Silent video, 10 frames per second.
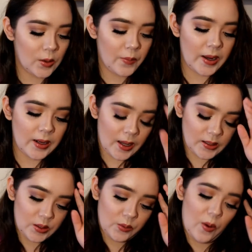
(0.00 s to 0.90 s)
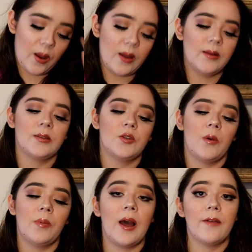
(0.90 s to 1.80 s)
my next one to
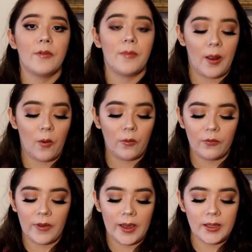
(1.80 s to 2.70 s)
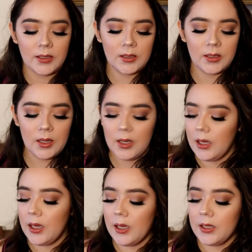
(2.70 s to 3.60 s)
apply for my whole face
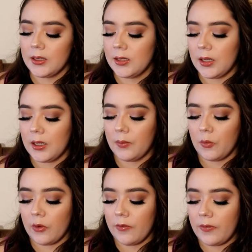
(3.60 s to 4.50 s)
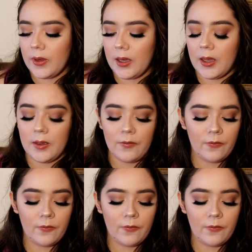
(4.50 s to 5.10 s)
is the Morphe